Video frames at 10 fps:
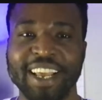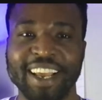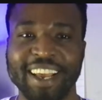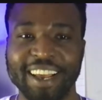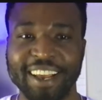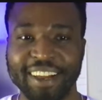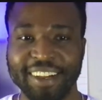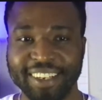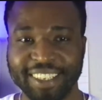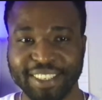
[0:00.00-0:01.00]

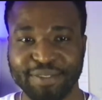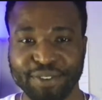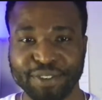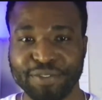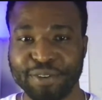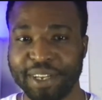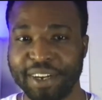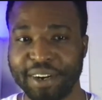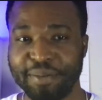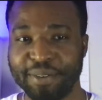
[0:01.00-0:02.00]
This is Frozen from
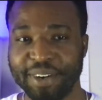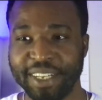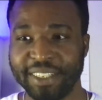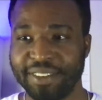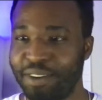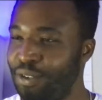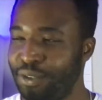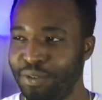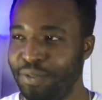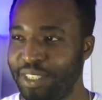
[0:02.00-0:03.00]
Incredible, right?
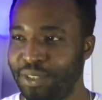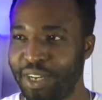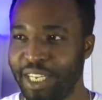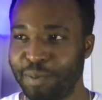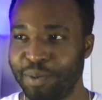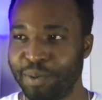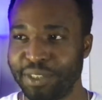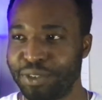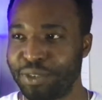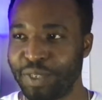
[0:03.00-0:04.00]
Also with his own
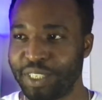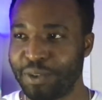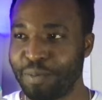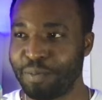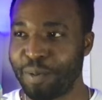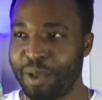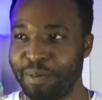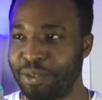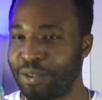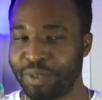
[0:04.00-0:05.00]
experience, also with his own
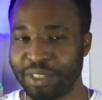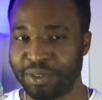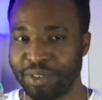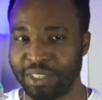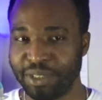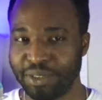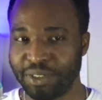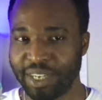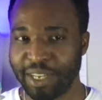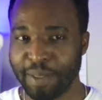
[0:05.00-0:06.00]
problems, also with his own
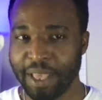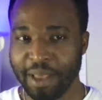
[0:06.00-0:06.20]
issues, right?